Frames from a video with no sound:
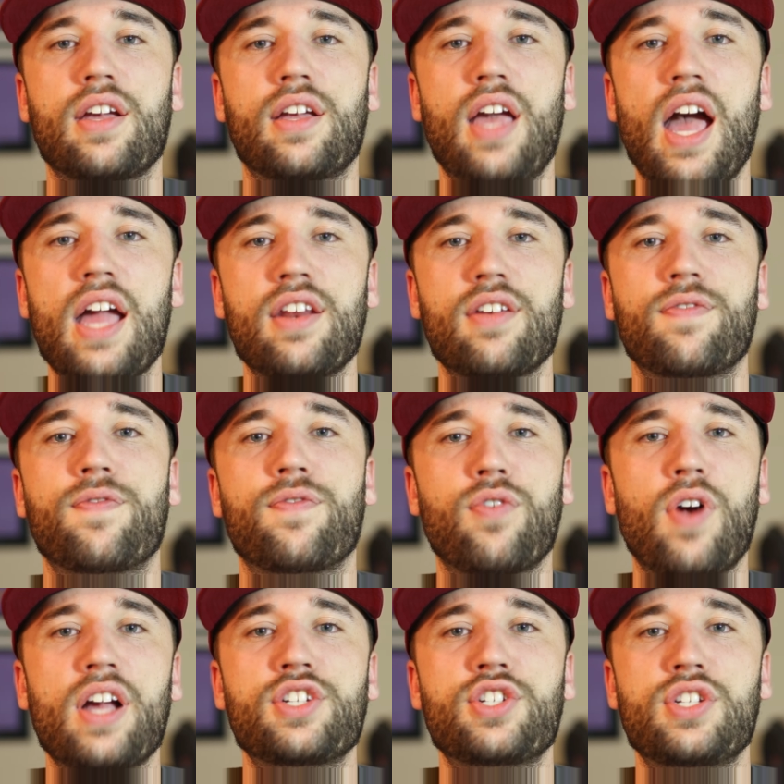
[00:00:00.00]
kind of
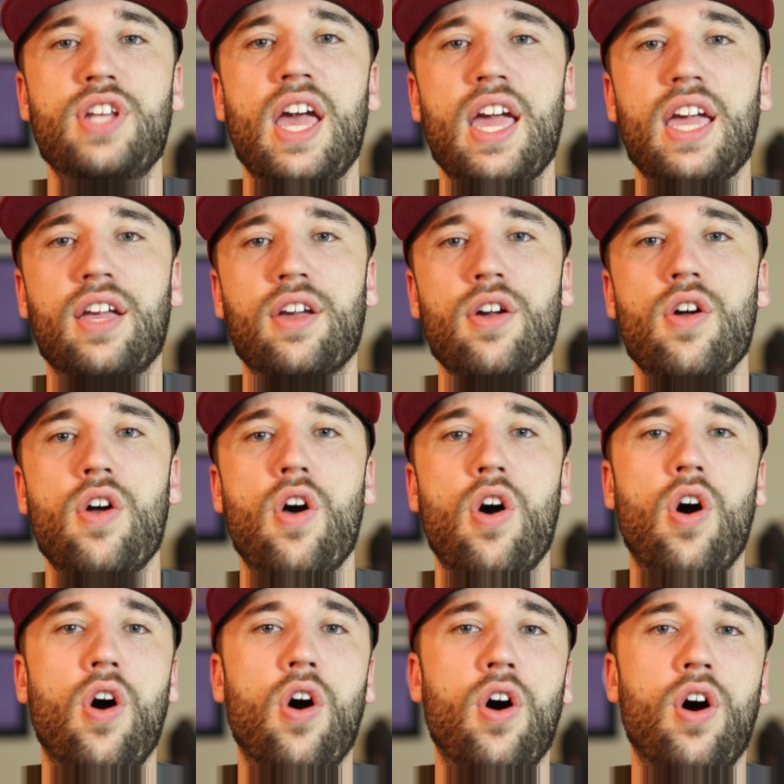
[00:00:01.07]
fresh take
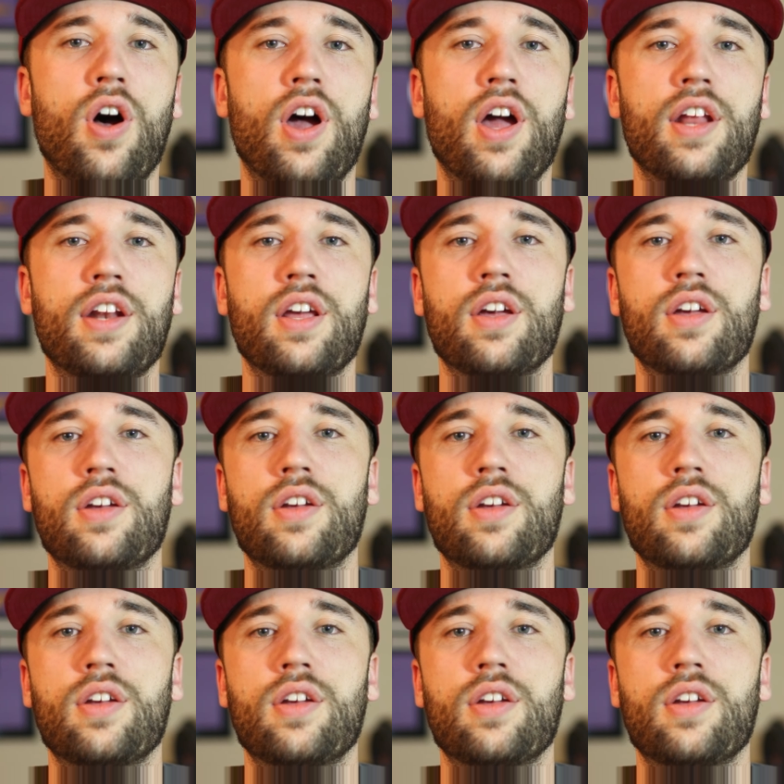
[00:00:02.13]
on,